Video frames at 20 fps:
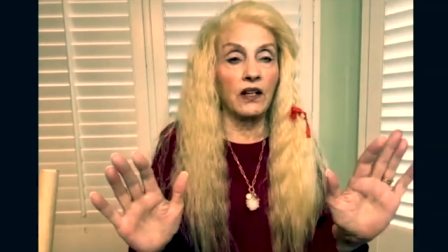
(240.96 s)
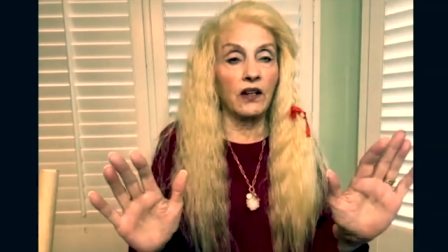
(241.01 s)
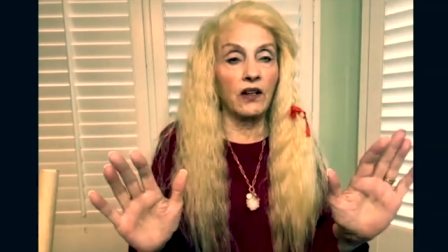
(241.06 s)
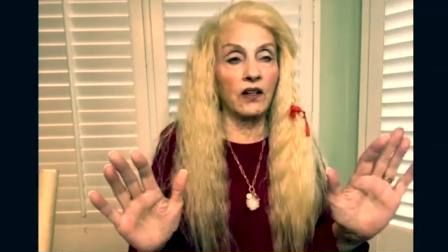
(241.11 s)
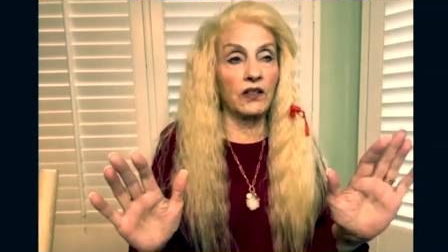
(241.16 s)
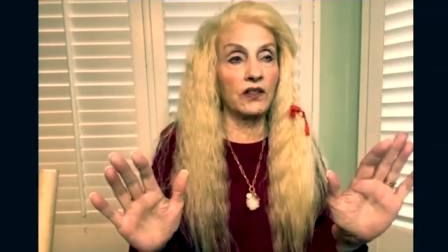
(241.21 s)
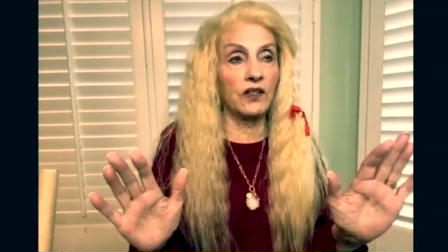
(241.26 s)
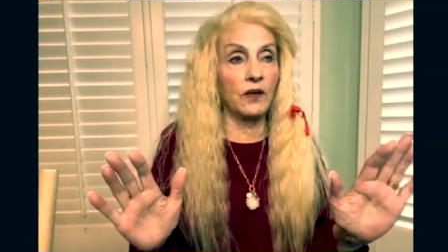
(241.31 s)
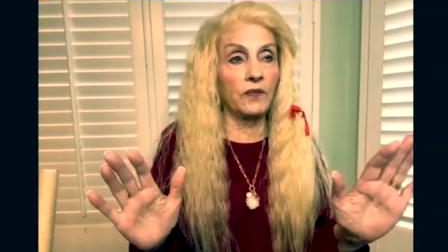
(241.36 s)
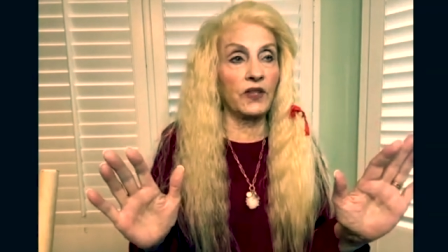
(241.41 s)

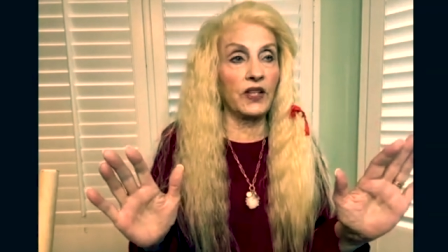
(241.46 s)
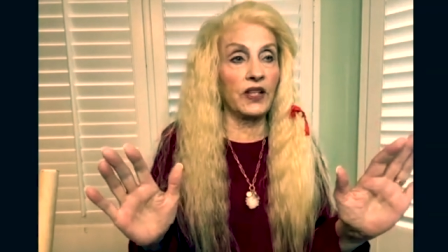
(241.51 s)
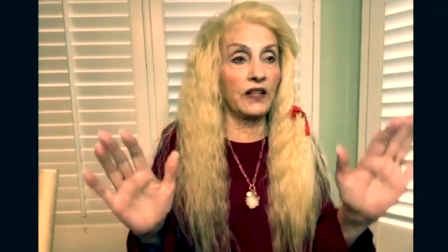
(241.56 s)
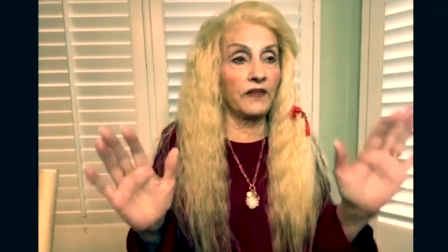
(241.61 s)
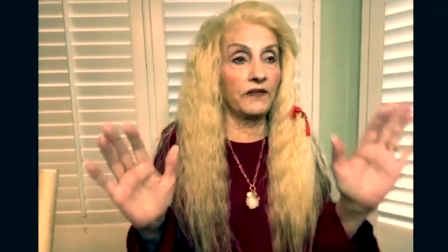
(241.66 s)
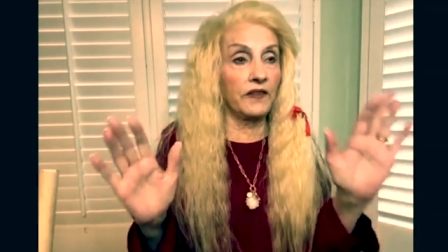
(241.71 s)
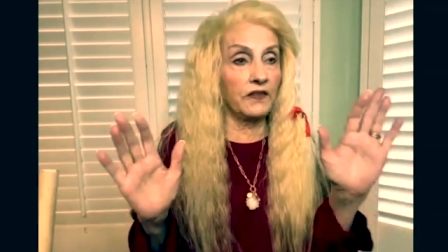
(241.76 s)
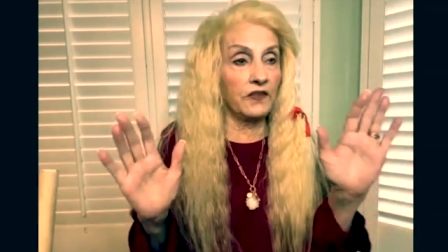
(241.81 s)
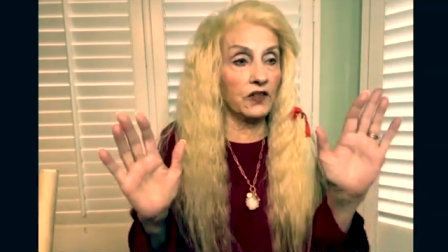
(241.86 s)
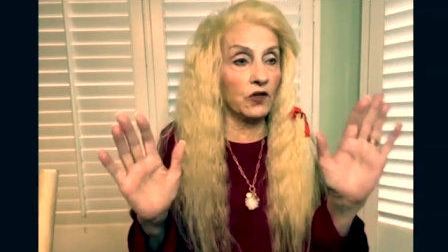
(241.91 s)
on something. If,
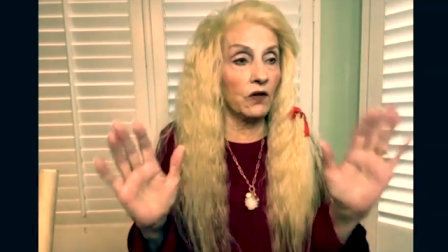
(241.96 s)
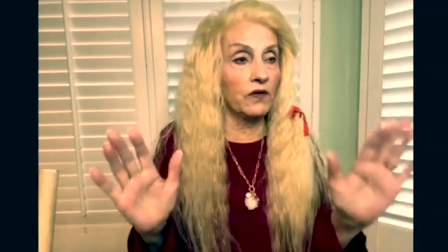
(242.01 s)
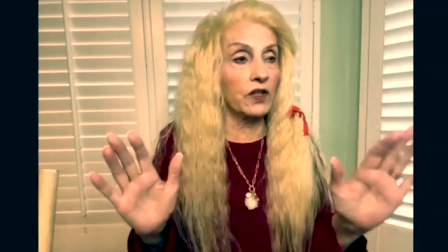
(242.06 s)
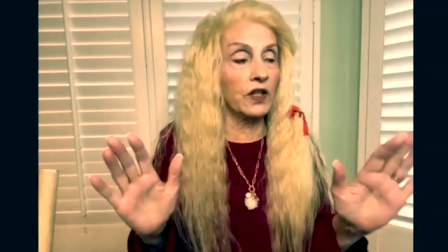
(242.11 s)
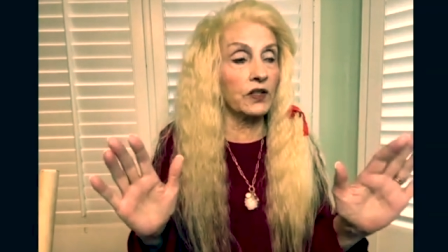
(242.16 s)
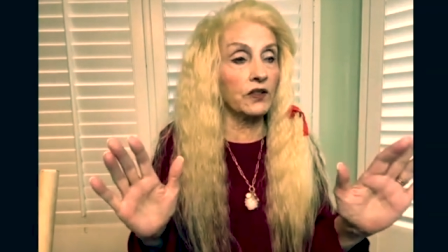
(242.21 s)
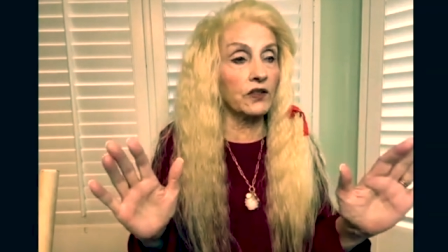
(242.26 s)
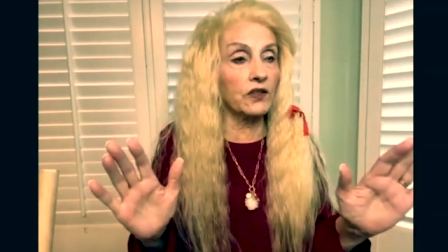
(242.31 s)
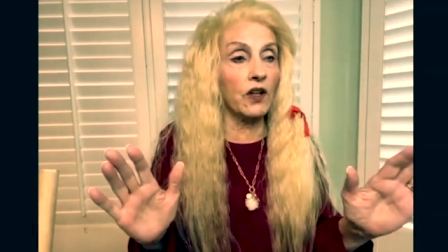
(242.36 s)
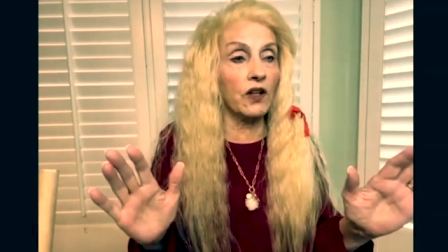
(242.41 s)
it's over a
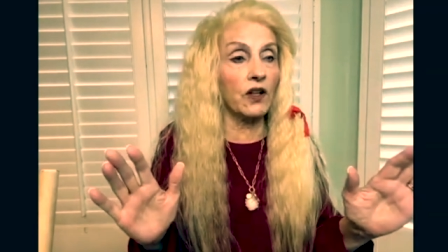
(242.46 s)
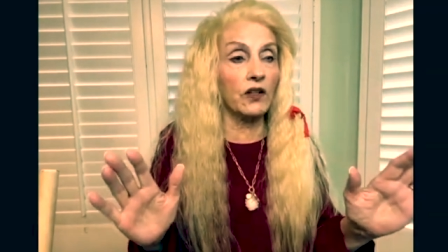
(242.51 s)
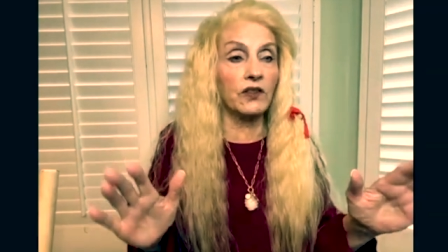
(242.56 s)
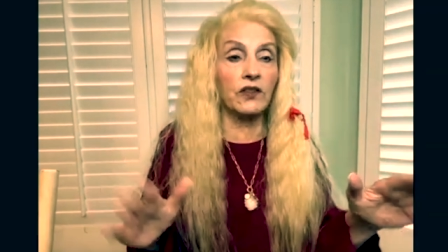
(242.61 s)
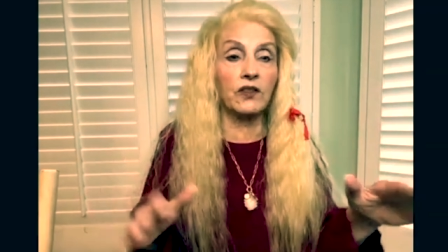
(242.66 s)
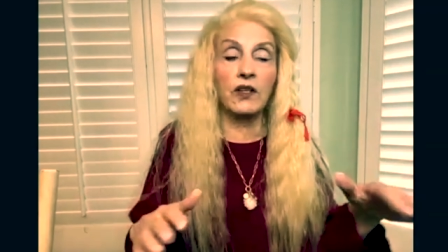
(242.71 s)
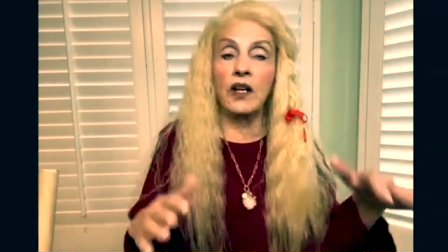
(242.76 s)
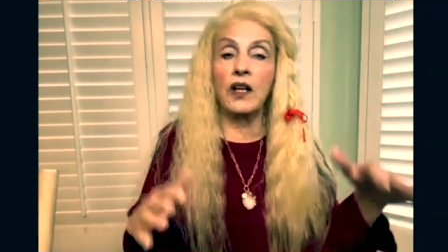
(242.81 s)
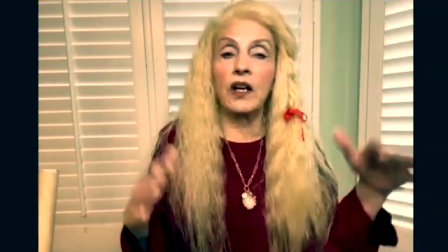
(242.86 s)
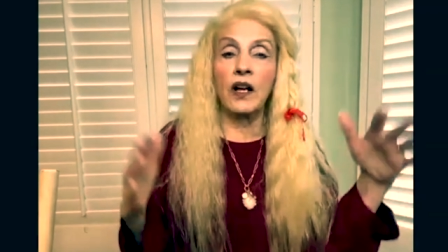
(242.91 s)
hundred
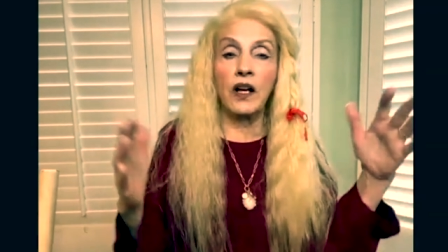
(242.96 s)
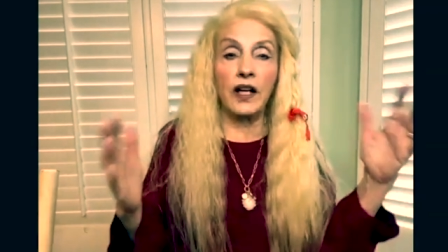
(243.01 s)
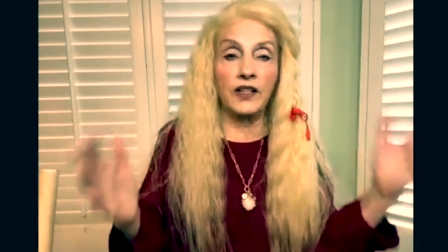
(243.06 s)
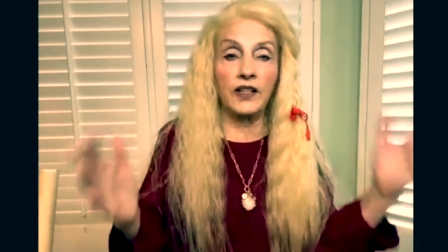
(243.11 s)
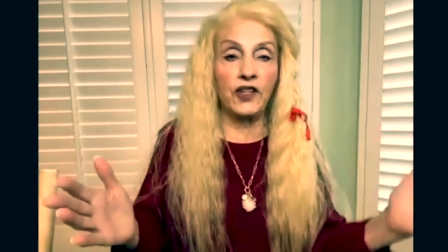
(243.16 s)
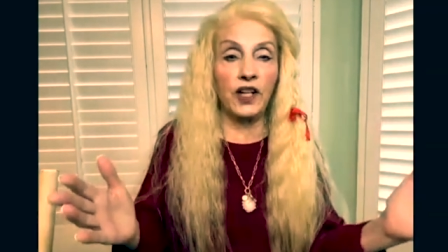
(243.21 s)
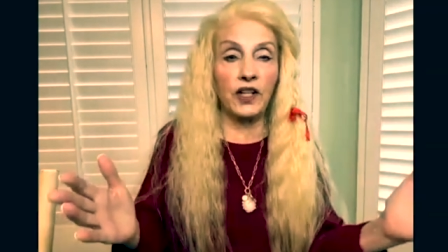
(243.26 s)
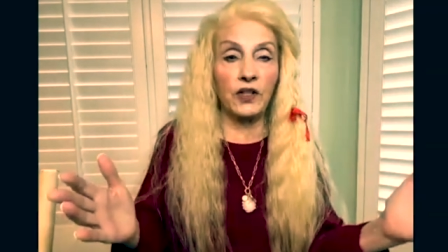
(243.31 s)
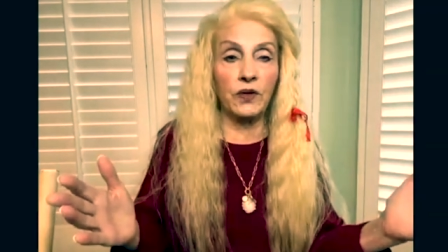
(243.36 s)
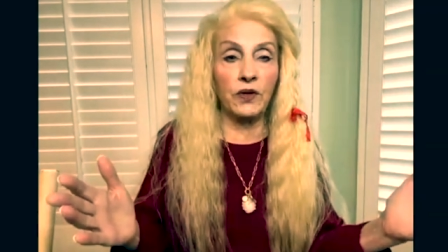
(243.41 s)
dollars, I
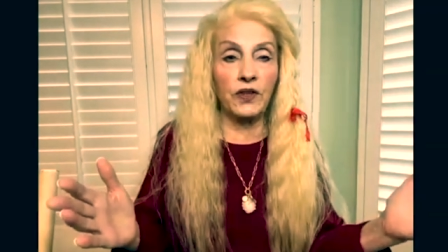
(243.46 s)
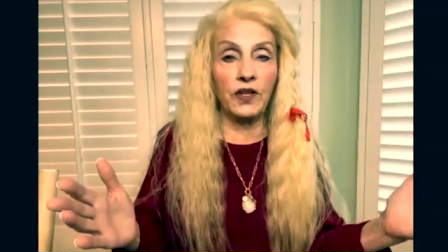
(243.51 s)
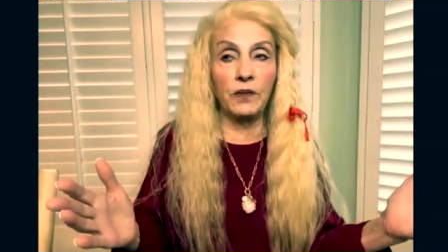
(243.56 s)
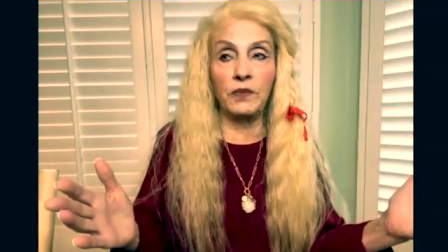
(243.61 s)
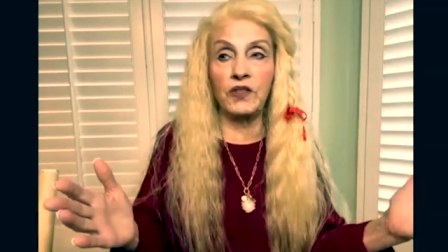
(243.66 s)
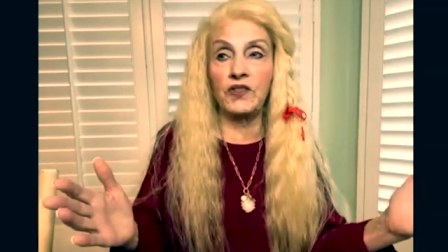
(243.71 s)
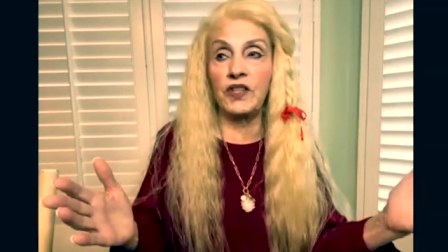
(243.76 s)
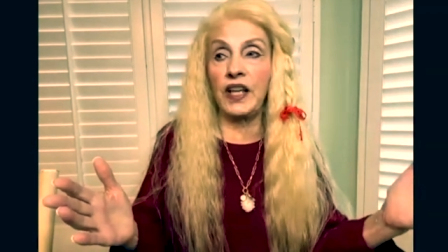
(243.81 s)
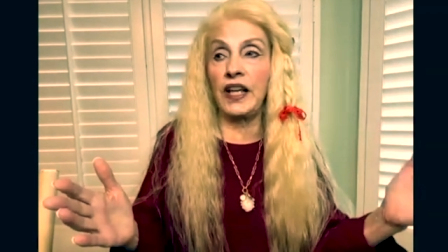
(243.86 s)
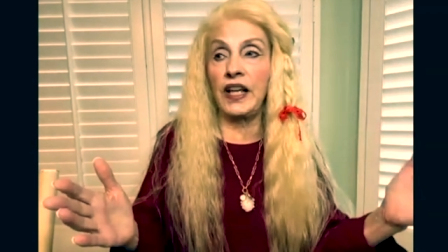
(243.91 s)
check with him
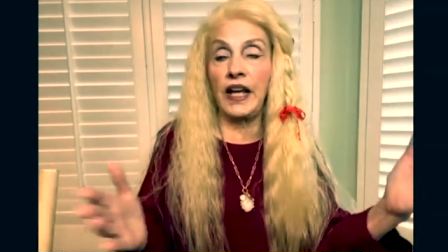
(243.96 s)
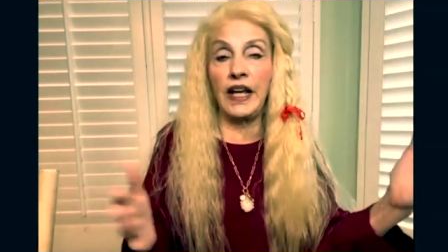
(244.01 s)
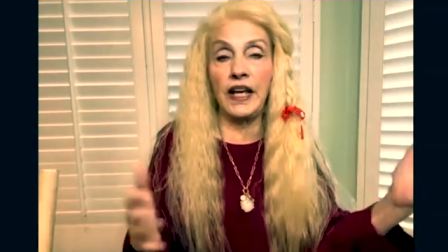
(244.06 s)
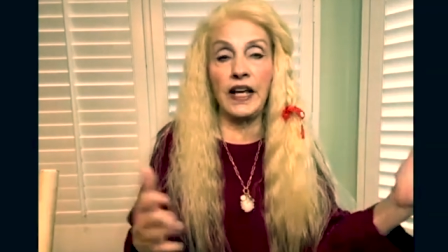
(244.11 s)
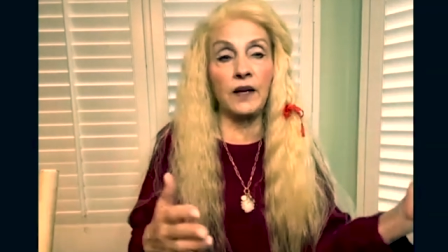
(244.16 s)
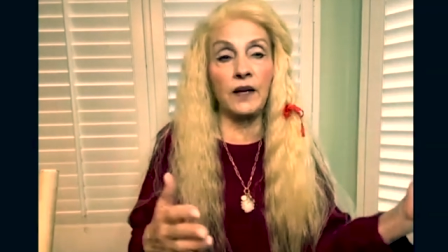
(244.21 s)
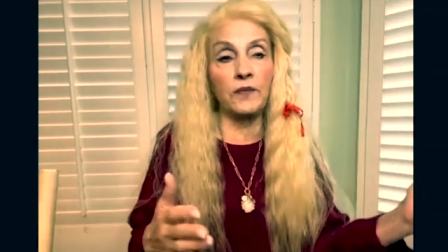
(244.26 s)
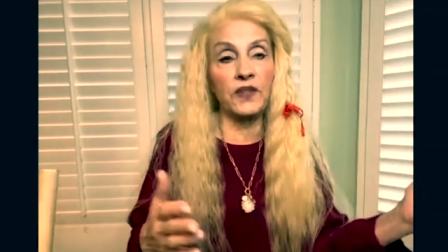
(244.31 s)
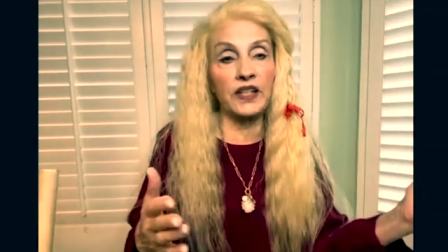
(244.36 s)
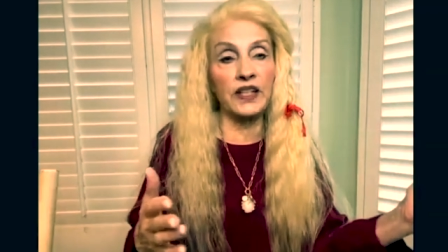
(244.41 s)
and say, Hey,
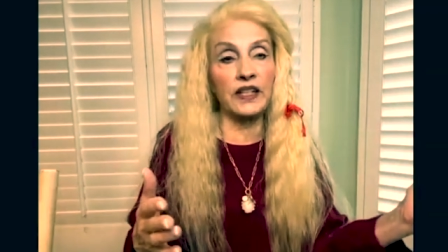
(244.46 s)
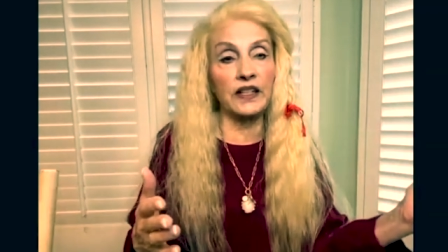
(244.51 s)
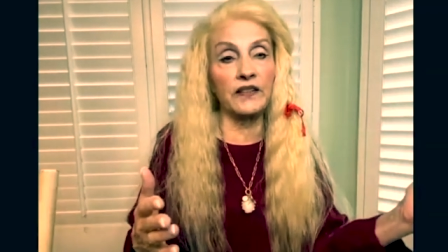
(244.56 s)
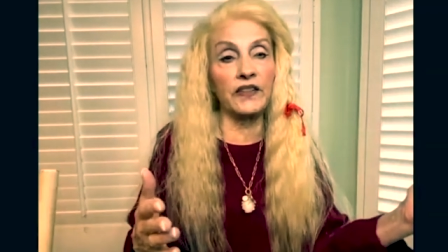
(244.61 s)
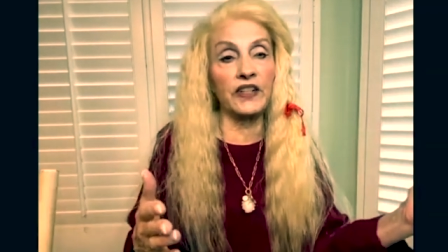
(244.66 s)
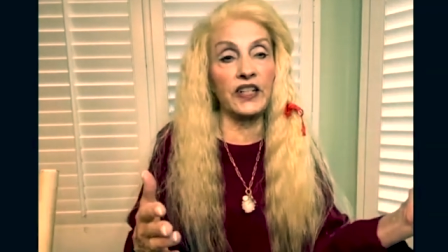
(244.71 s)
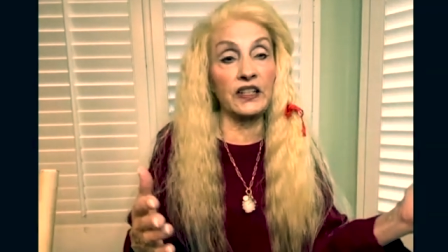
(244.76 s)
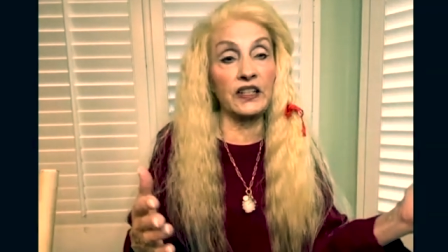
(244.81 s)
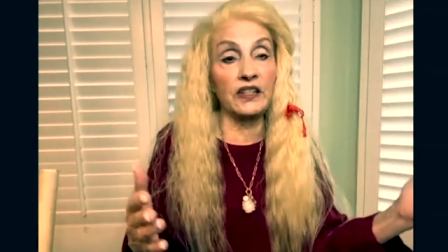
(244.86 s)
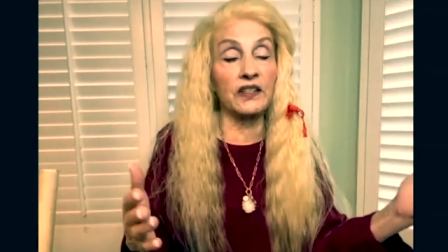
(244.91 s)
I'm thinking
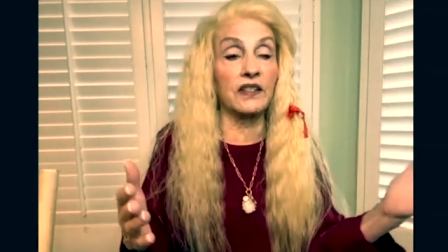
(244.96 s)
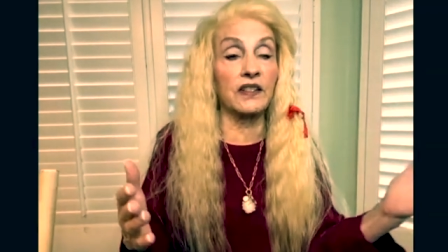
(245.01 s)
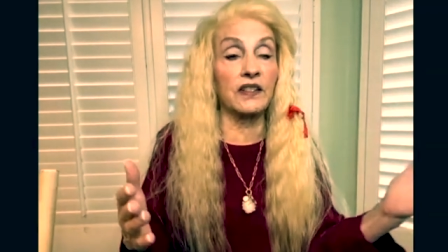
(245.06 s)
getting this.